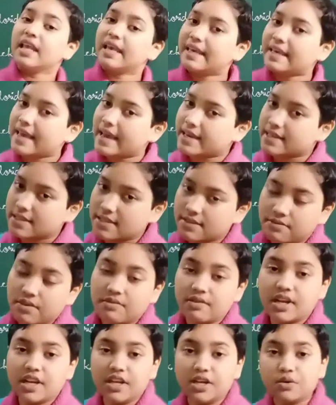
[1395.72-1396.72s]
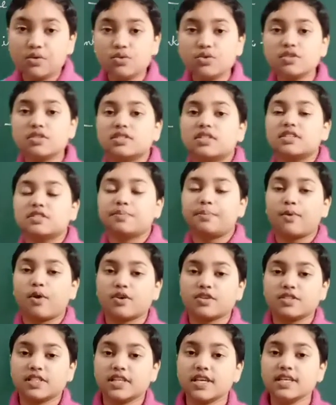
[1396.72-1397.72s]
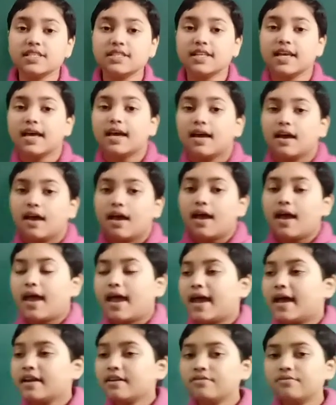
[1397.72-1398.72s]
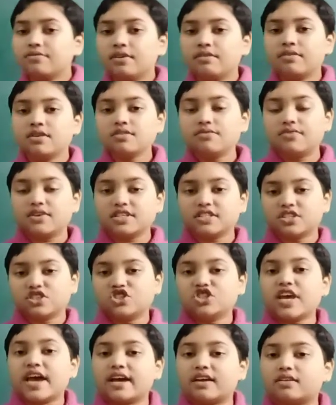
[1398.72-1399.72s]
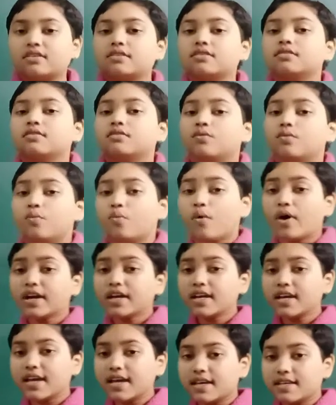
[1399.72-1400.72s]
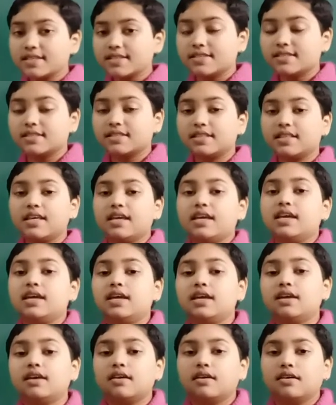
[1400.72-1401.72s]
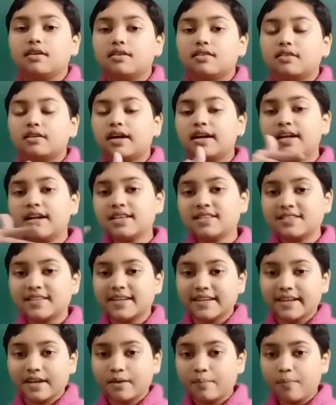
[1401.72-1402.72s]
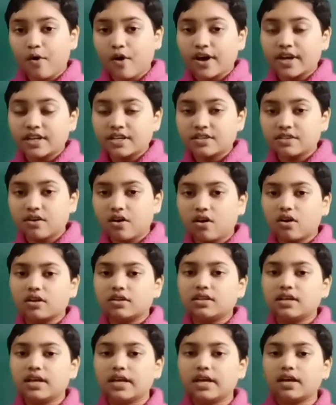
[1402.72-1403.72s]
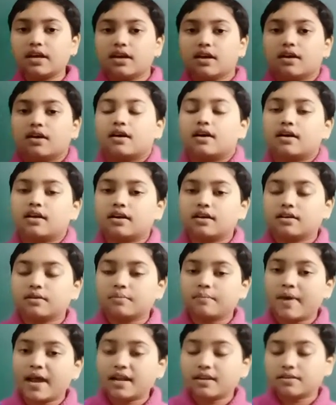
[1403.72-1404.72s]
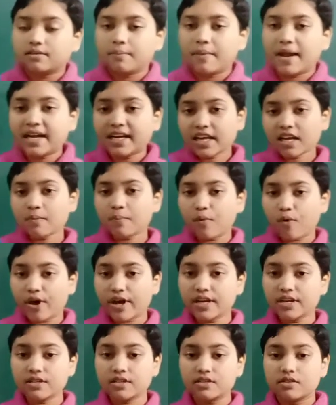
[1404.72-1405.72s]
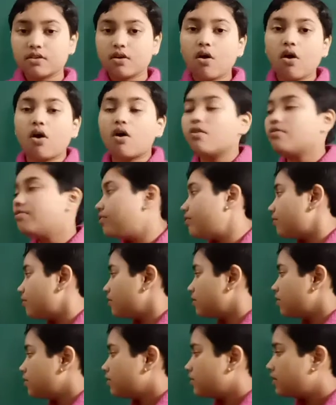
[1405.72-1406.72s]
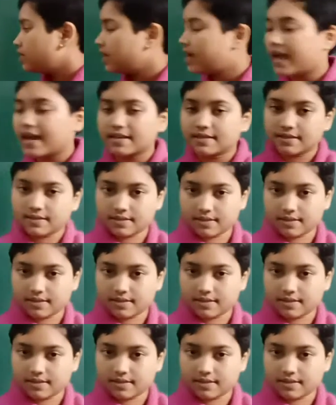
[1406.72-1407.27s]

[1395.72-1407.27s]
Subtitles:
Yes, we will use this process, and we will first check what is the condensating point or the melting point of gas,